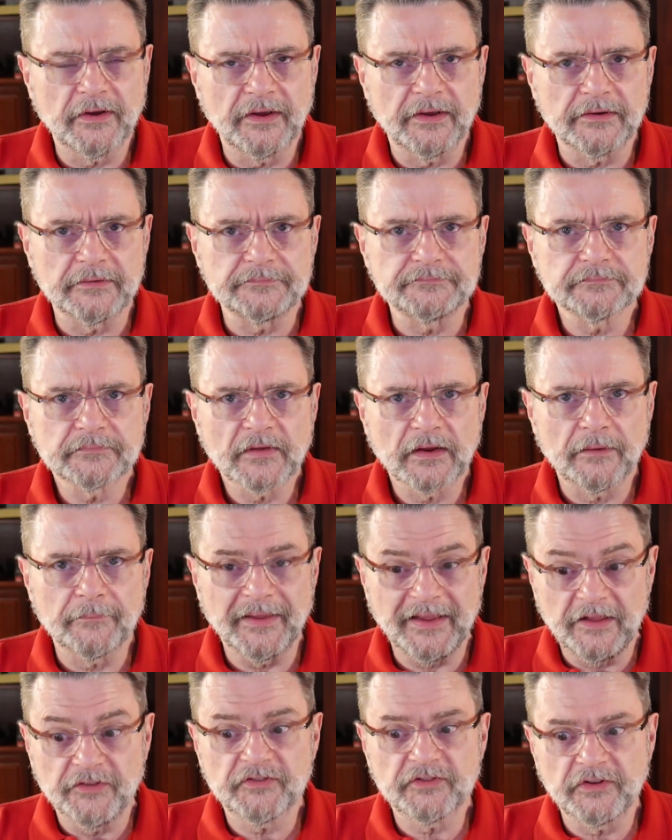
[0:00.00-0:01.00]
um, um
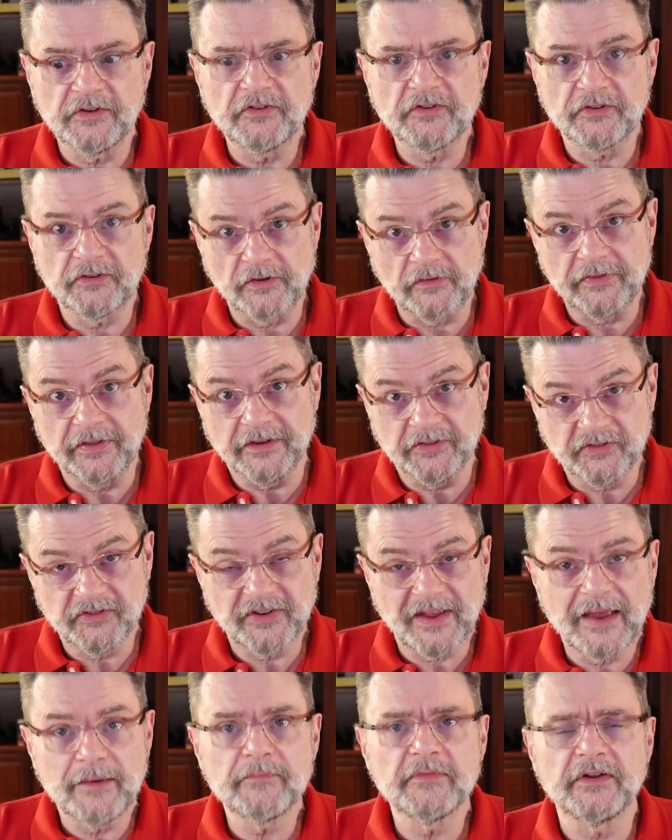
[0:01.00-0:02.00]
instances of the
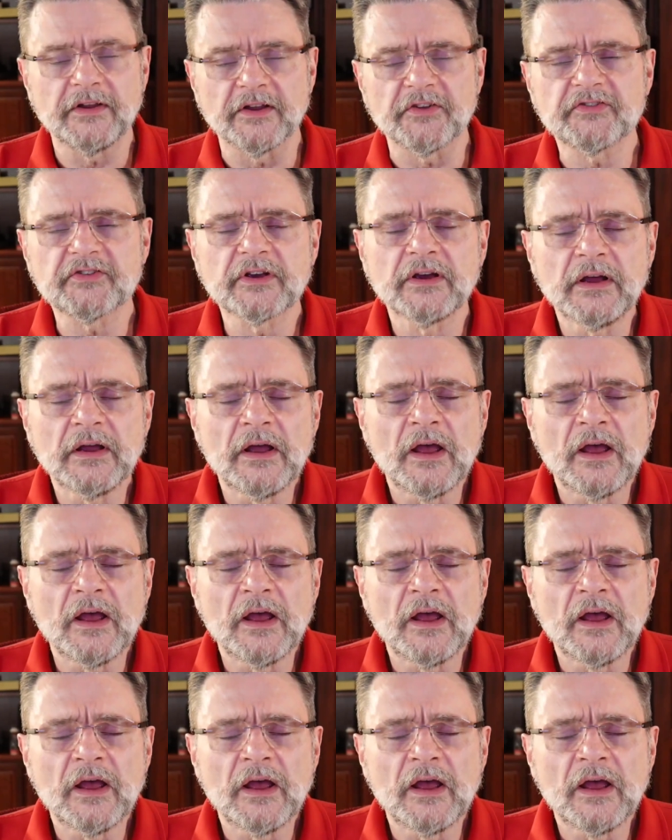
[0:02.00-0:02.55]
same disk.